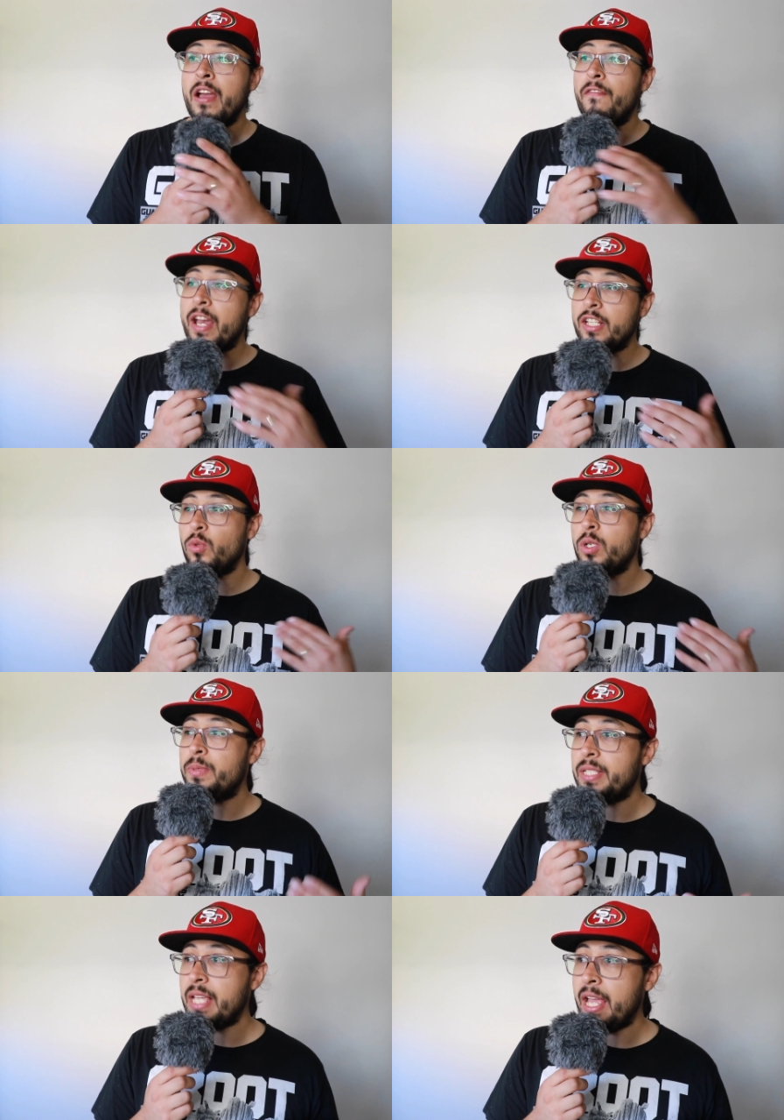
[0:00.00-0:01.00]
Fans were
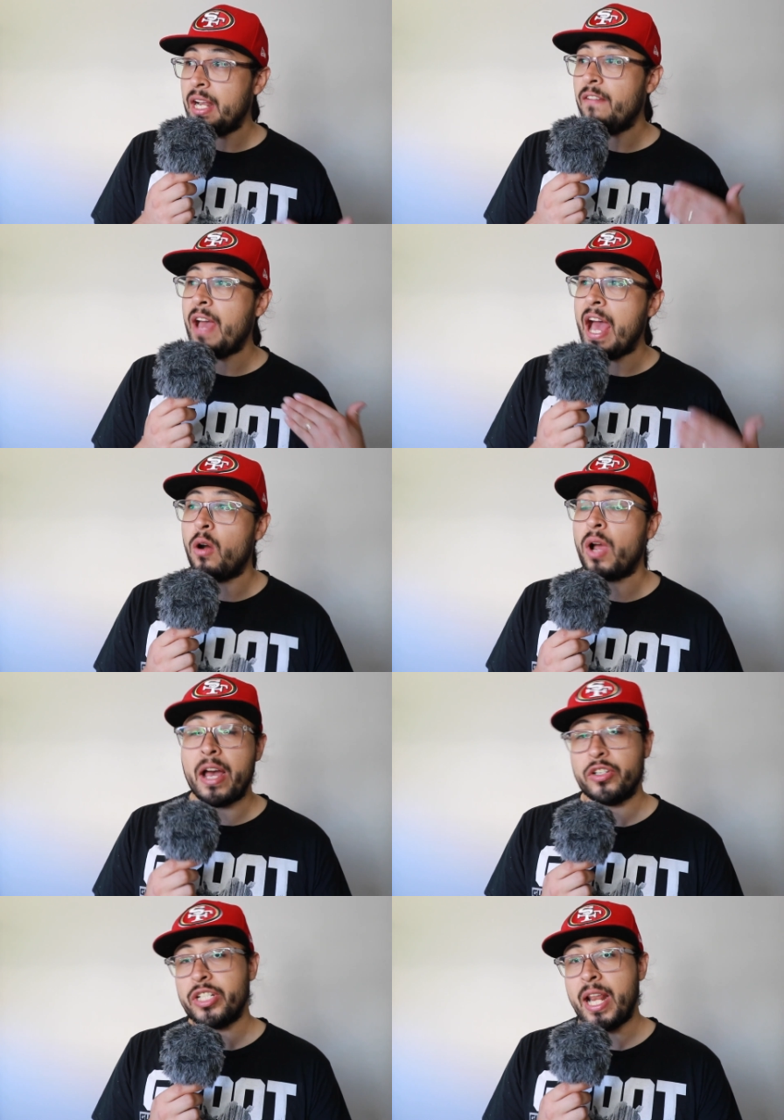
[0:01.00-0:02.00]
upset of how
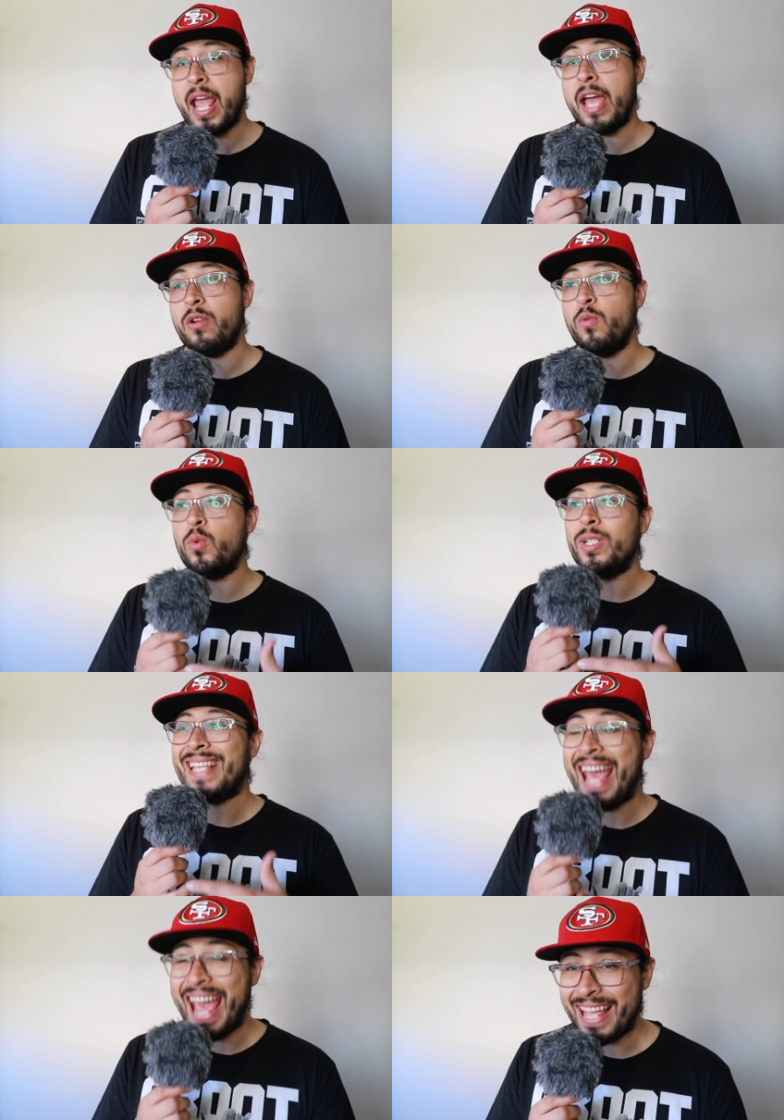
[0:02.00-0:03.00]
Kyle Shanahan
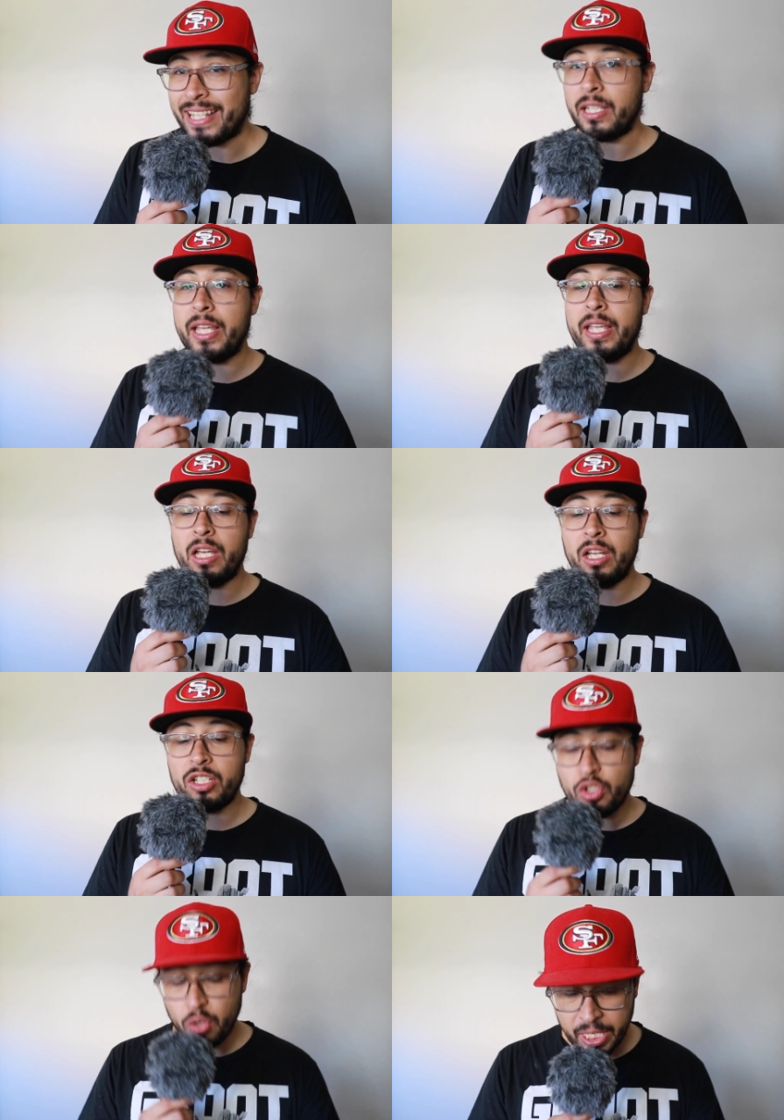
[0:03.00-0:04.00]
was handling
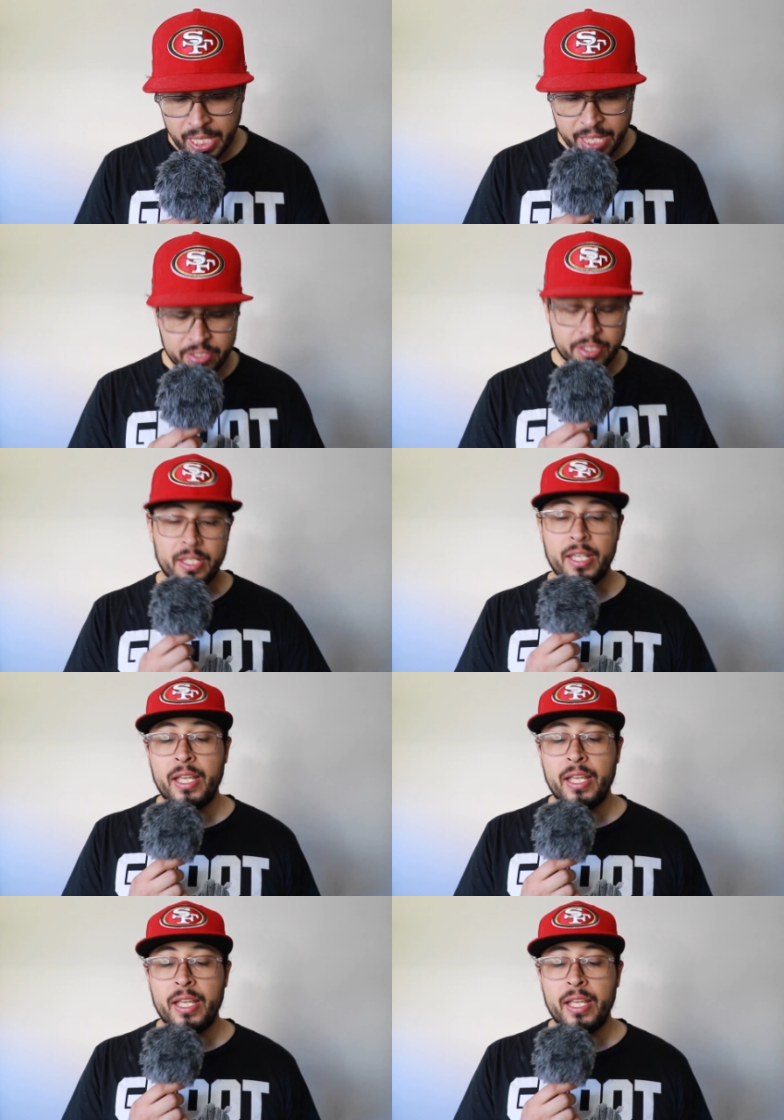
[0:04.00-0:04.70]
Trey Lance.